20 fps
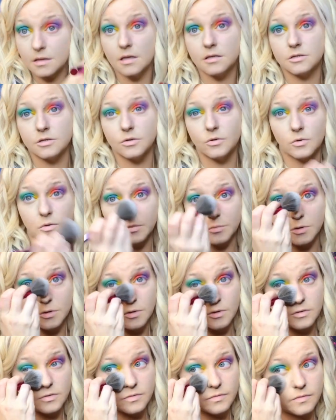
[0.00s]
That's a normal
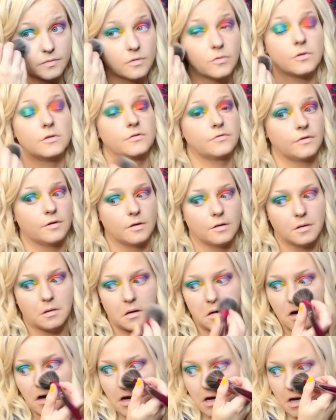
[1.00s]
noise for
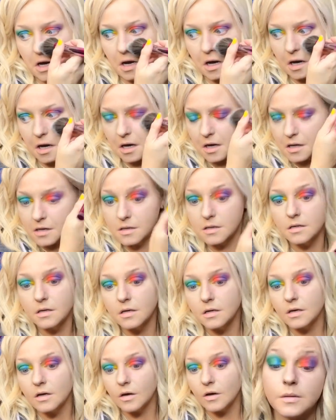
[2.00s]
her.
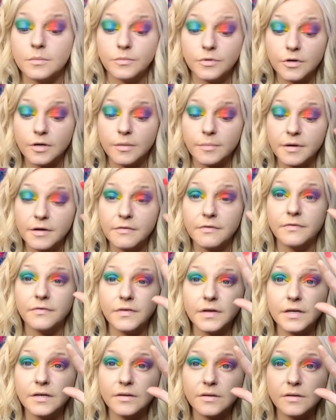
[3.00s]
Put it on my
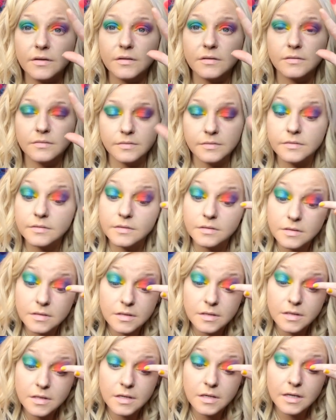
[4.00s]
finger.
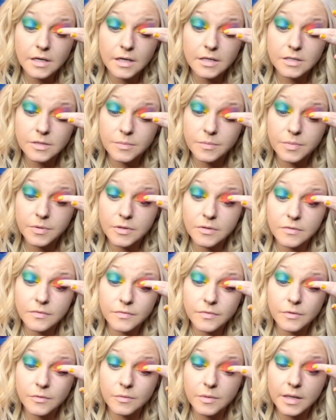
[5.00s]
It's a
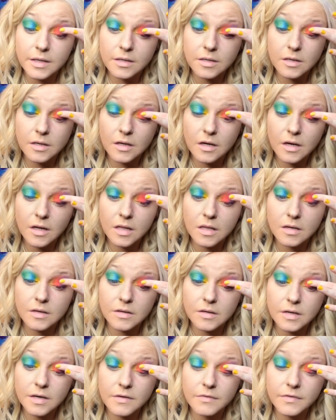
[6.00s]
beautiful red
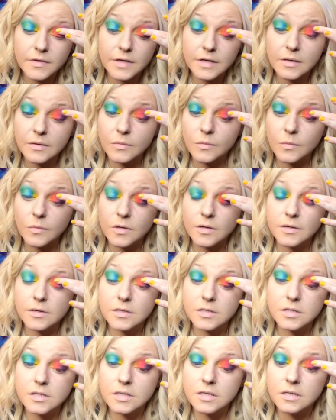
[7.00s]
color if it
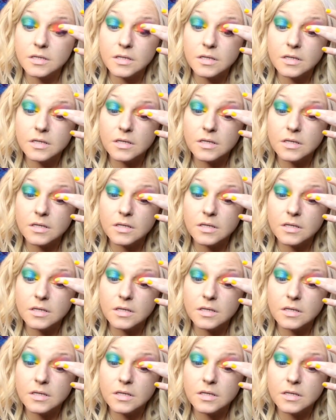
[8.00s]
worked.